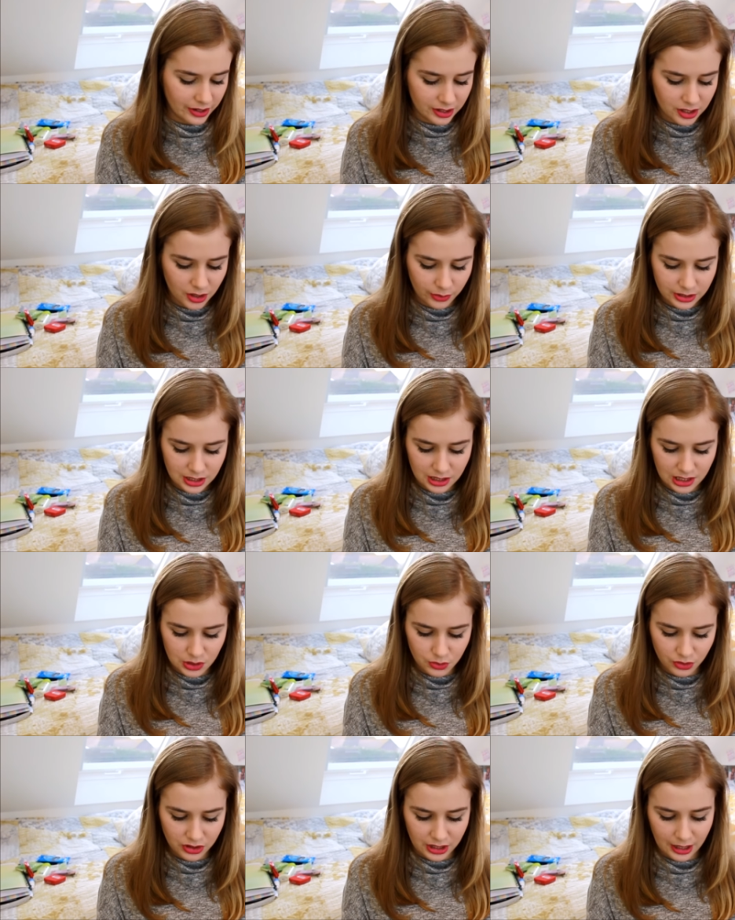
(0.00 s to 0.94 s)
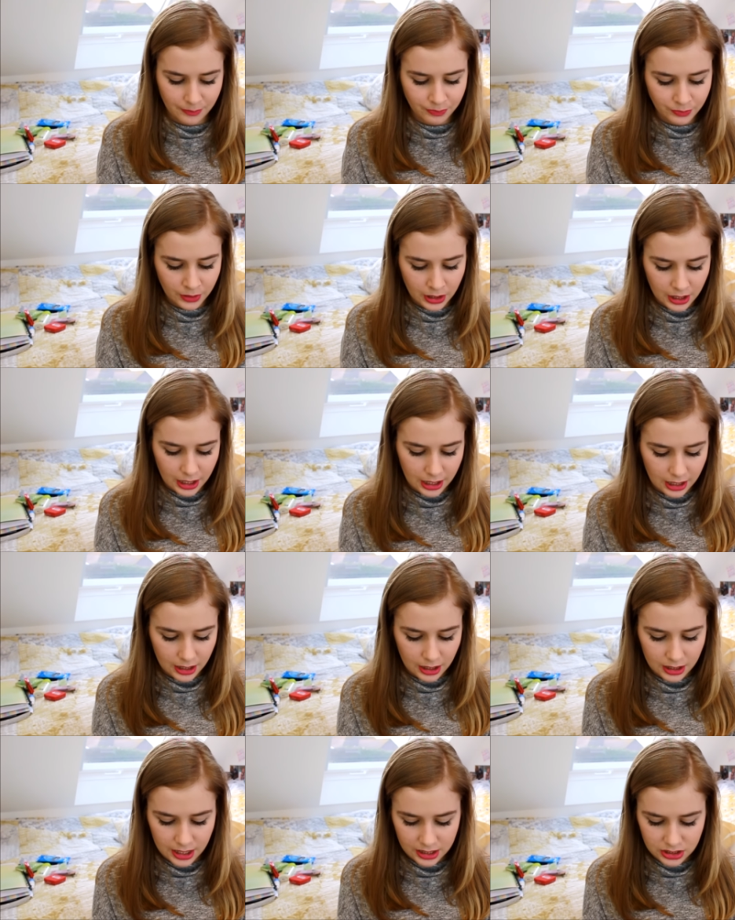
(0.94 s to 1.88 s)
I had no idea these were in there.
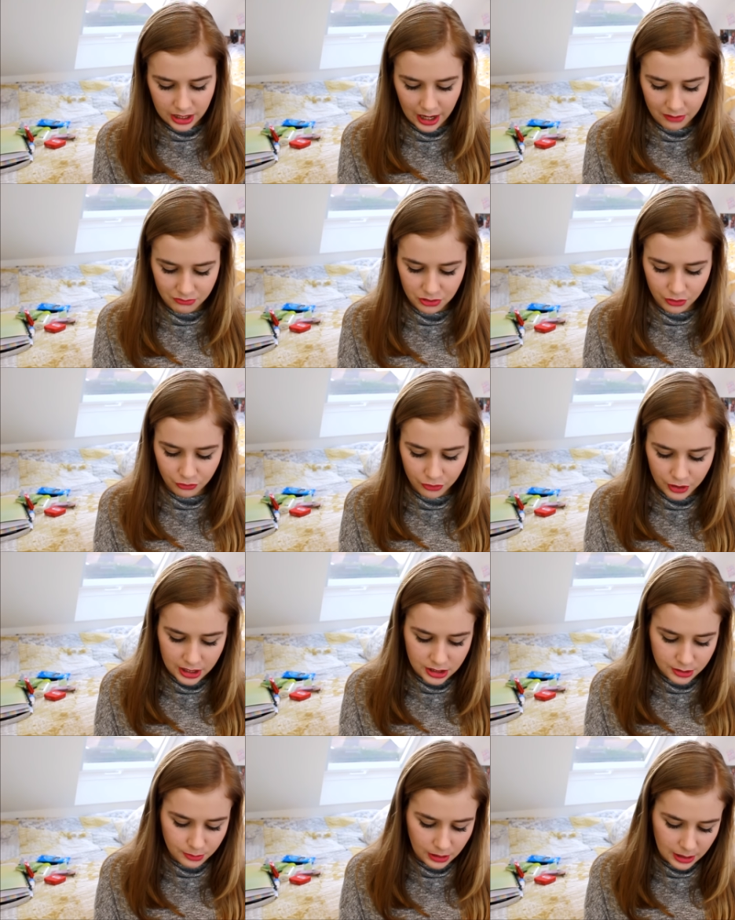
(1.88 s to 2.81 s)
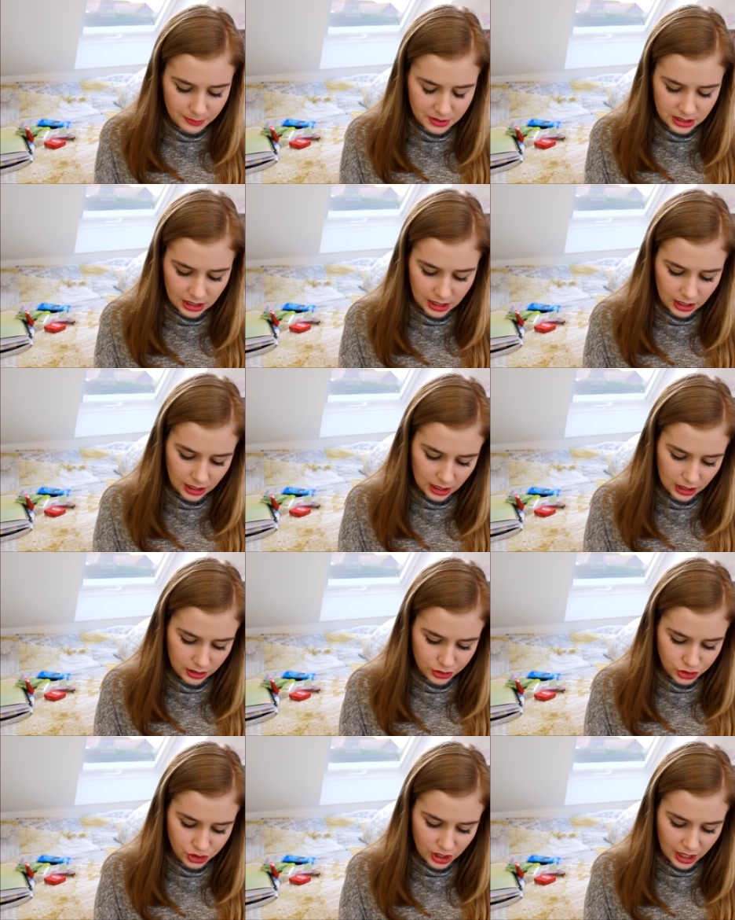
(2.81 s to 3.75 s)
Uh, next I have the Freedom Lipstick
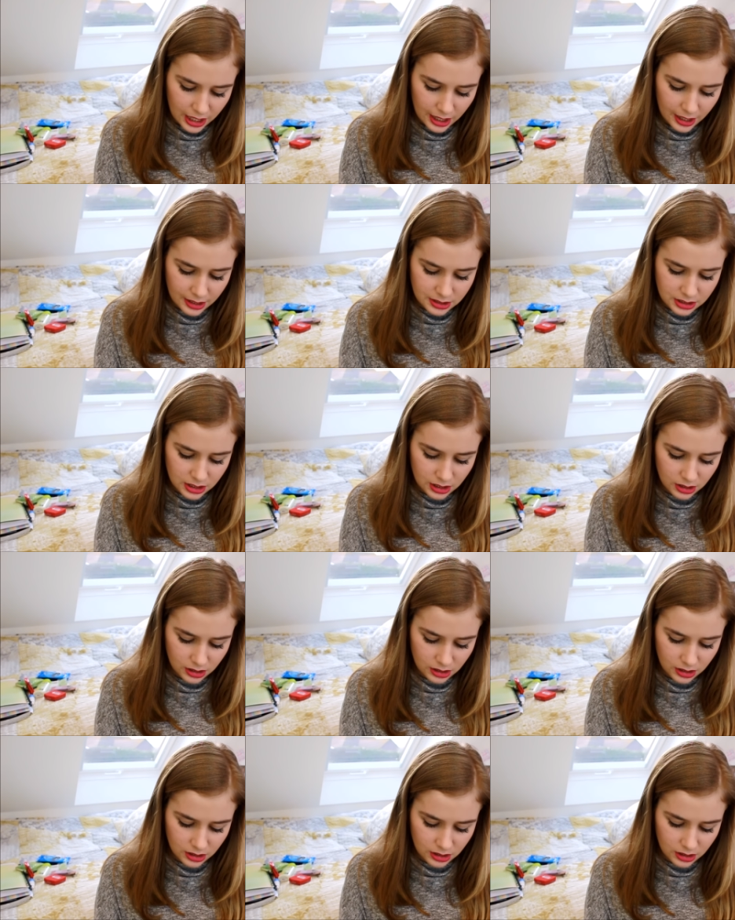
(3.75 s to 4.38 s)
in the shade